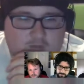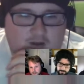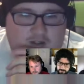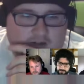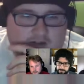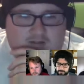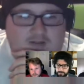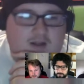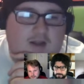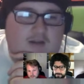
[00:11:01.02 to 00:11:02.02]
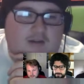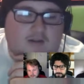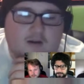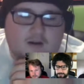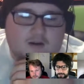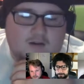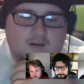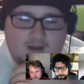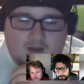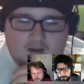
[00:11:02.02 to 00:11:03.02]
it's not on
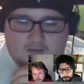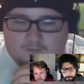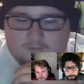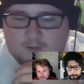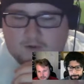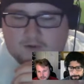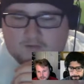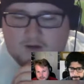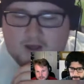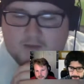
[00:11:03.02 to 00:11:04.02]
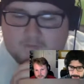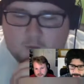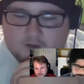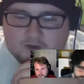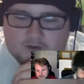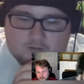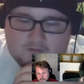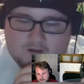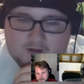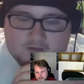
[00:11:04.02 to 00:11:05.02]
Framework 5 or Qt 5.